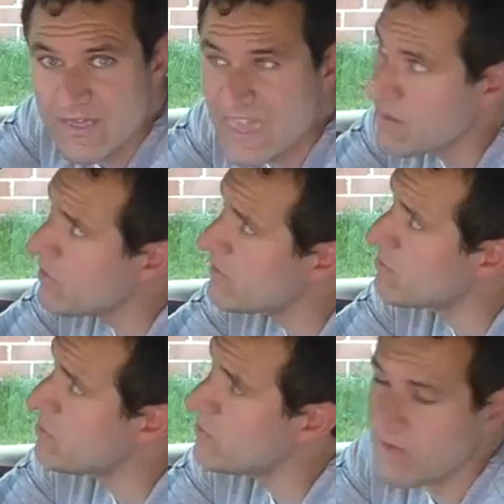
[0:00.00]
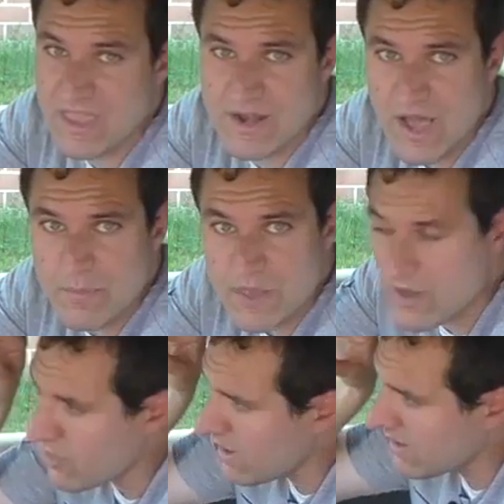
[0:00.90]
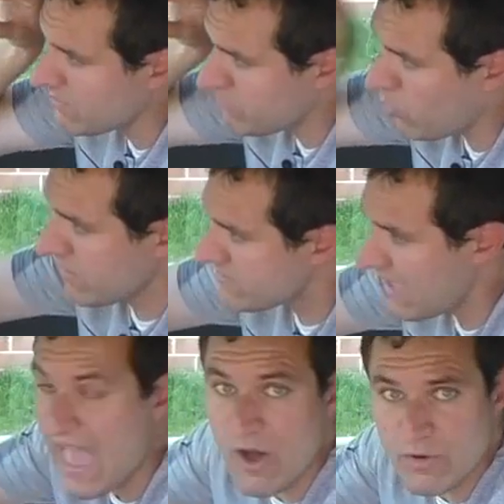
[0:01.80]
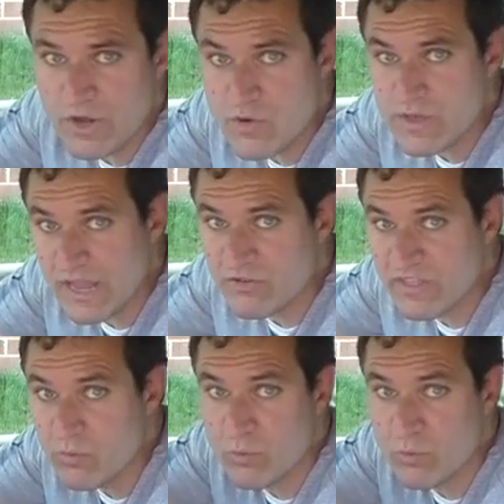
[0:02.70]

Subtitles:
The camera is built in up here, and it points out, and you can actually